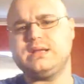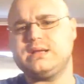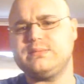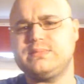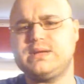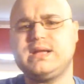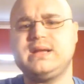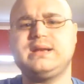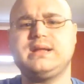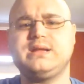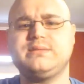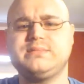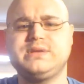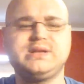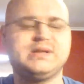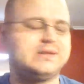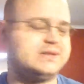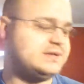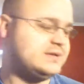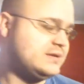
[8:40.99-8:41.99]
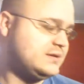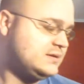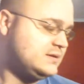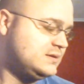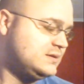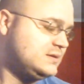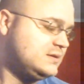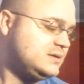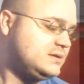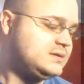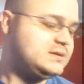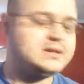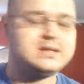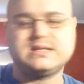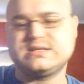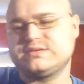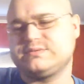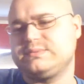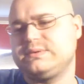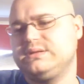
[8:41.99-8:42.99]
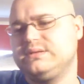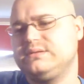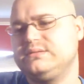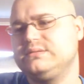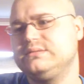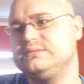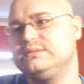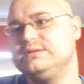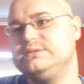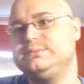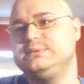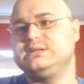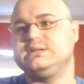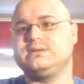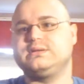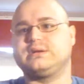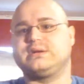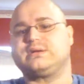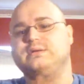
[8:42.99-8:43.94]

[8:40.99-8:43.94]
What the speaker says: bad, 8 minutes. Thought this would be a little bit longer.